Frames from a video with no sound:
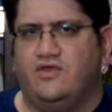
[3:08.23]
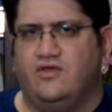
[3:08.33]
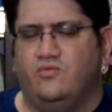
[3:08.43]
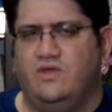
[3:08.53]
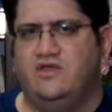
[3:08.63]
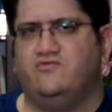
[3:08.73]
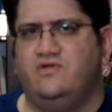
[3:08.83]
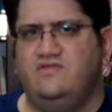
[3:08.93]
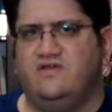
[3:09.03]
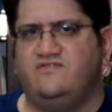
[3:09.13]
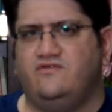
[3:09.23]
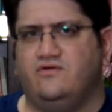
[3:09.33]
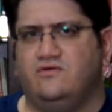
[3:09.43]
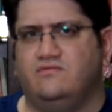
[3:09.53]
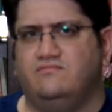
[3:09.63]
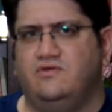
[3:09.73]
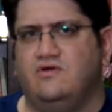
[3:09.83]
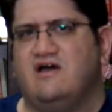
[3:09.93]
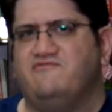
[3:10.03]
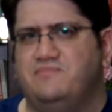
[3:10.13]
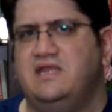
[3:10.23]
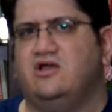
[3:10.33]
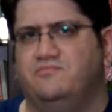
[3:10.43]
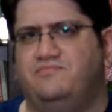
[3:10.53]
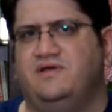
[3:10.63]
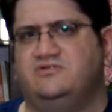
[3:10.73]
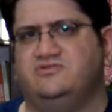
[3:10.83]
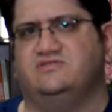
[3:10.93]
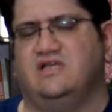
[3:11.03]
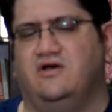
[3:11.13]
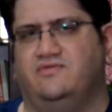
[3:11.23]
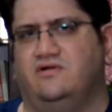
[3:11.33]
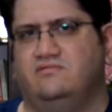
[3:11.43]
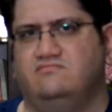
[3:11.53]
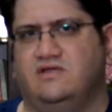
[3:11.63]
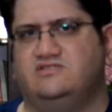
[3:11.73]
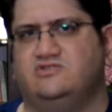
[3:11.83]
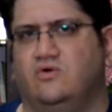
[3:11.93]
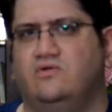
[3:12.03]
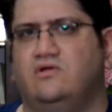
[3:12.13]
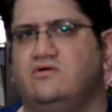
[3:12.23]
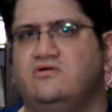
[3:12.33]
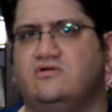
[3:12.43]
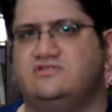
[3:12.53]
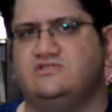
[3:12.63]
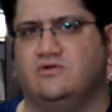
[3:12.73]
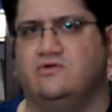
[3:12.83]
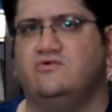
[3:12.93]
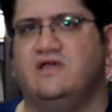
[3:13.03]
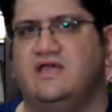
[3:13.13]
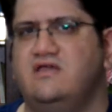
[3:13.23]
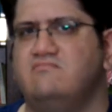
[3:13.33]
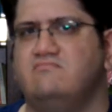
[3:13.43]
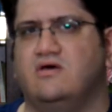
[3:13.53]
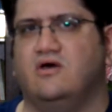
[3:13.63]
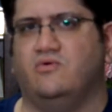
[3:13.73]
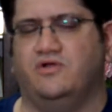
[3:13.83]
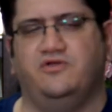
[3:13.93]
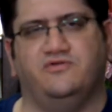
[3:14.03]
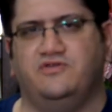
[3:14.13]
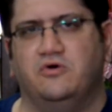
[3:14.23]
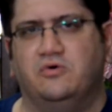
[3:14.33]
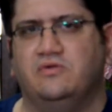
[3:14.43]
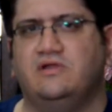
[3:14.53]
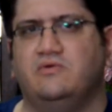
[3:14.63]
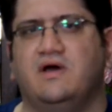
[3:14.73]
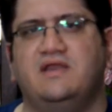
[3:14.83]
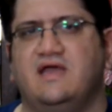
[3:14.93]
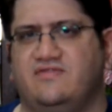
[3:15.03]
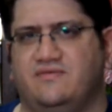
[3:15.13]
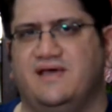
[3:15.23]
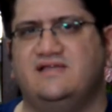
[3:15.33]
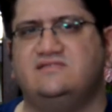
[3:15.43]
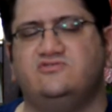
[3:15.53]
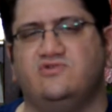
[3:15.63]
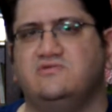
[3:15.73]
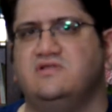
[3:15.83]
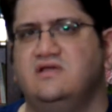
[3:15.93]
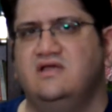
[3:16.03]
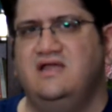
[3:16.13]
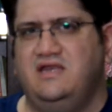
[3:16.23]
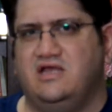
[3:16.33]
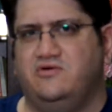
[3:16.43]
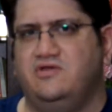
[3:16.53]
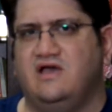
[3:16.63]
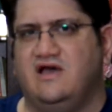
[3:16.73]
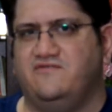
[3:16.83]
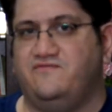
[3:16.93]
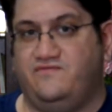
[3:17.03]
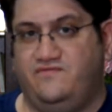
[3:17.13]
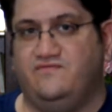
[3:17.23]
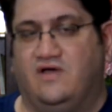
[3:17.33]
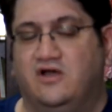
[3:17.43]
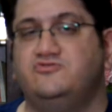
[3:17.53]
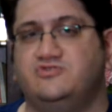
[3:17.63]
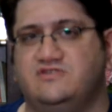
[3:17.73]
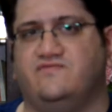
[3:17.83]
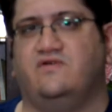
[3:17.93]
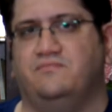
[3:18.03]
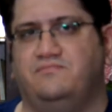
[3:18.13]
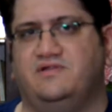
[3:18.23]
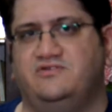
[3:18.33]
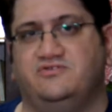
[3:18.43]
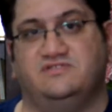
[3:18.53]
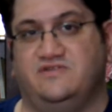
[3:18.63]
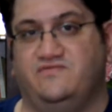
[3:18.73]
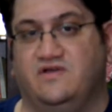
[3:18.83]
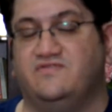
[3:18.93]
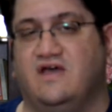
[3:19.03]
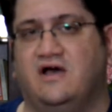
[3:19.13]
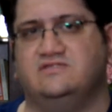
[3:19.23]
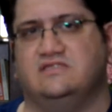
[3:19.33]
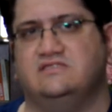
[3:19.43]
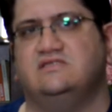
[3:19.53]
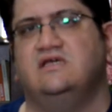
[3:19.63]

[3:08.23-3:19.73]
We agree that you have many competitors out there. It's no longer a solo game where you're the only one and the best around. Now you have hundreds of competitors, if not thousands.